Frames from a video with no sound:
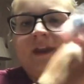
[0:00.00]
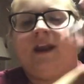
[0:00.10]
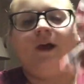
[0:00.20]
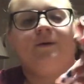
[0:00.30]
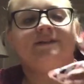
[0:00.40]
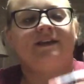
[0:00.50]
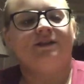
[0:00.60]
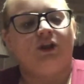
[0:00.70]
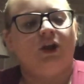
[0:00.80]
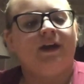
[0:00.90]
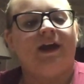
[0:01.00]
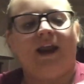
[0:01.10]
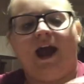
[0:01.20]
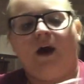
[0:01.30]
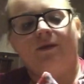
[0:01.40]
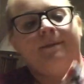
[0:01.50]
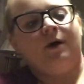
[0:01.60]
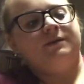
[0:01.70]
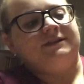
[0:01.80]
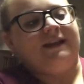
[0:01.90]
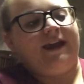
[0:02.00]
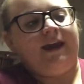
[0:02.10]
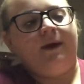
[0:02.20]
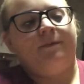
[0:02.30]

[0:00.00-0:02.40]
And I always like to look at how the bow's laying